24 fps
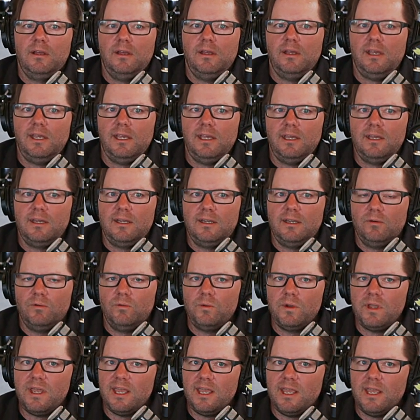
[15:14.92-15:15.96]
And
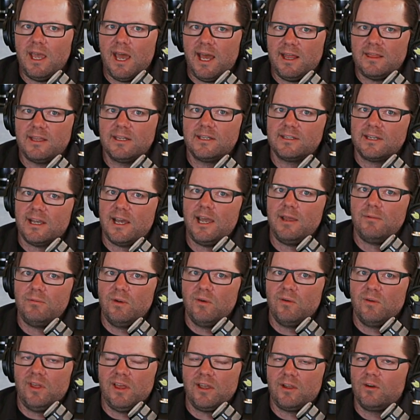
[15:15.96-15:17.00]
we, at the time, we
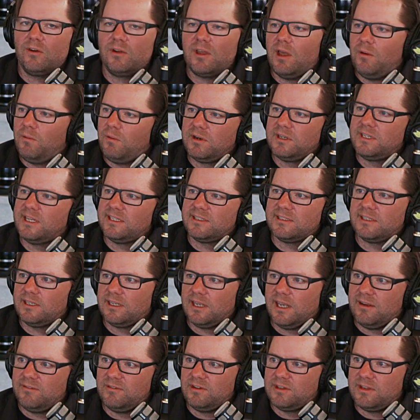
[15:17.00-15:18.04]
were like, okay, we're
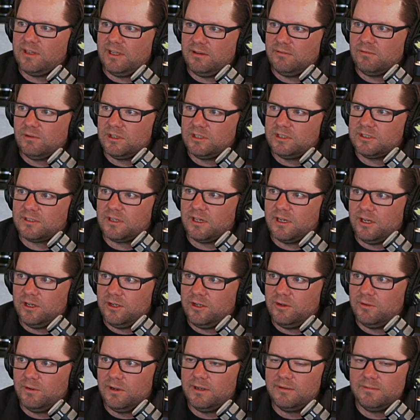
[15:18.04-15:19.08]
testing everything. We're just going to
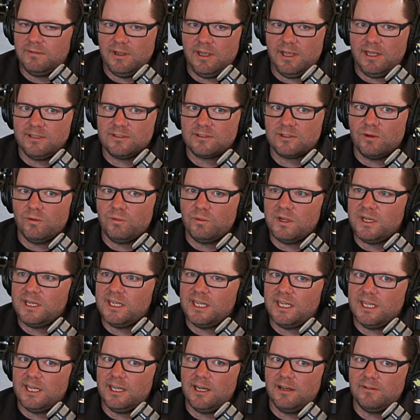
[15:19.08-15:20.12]
do it. And so we
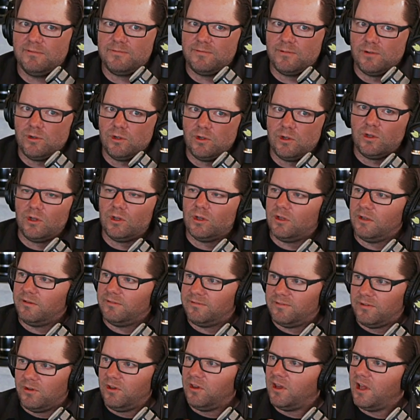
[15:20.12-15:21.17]
did a
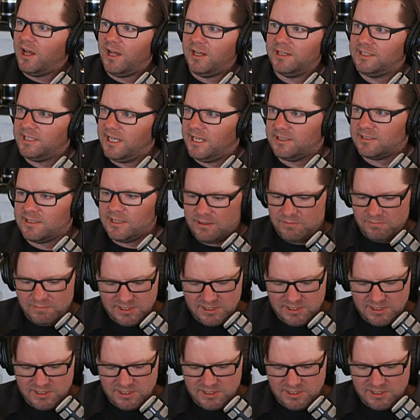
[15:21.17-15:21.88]
full-on testing.